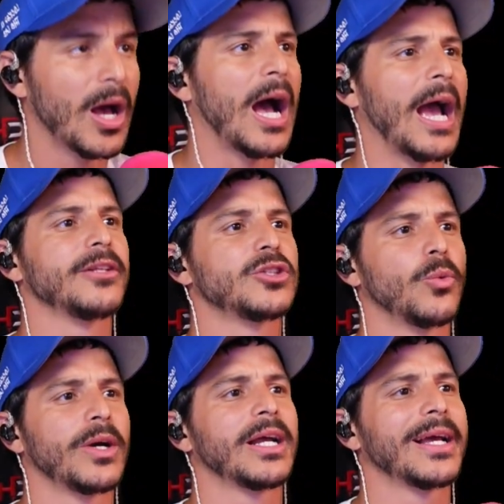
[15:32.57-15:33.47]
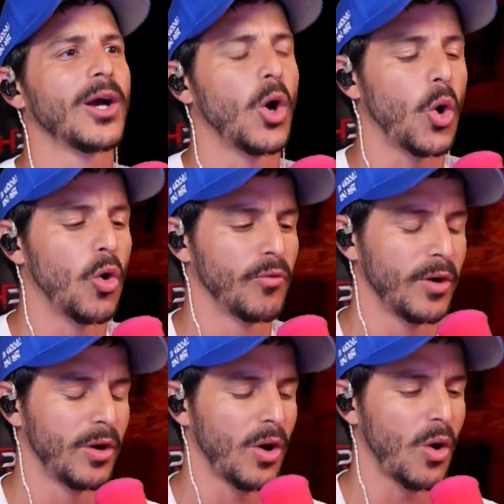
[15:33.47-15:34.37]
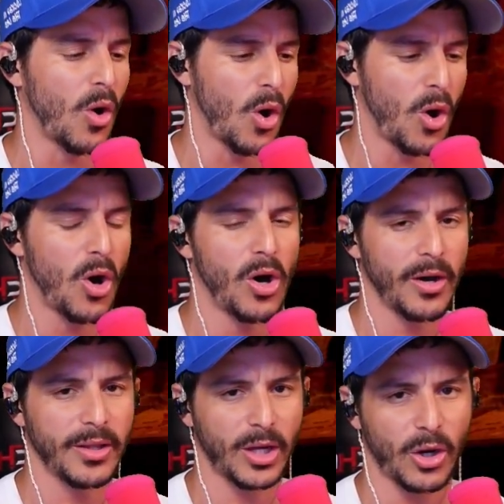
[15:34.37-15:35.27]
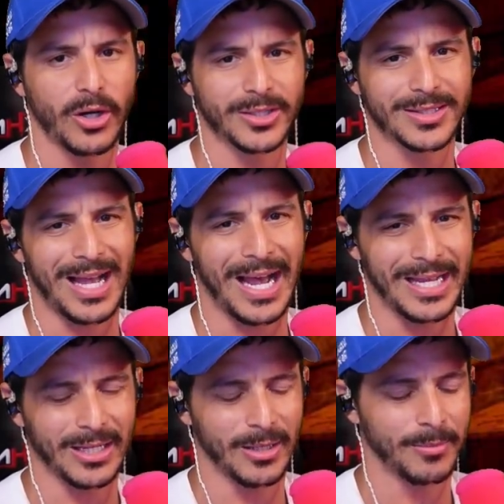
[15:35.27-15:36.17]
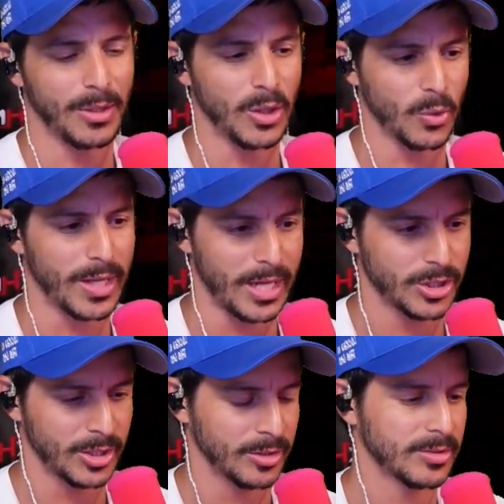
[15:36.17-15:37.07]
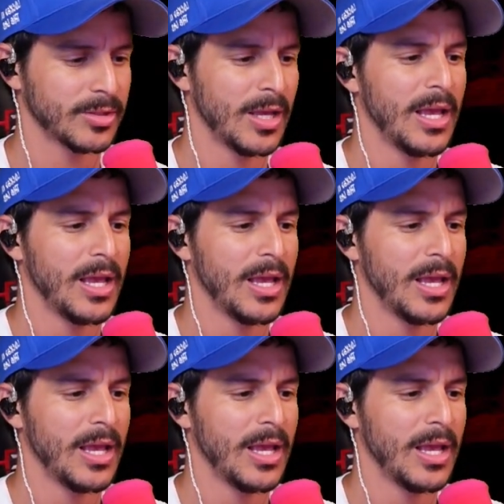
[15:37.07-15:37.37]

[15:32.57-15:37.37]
All right, so we're going to go over all of the cursed item locations.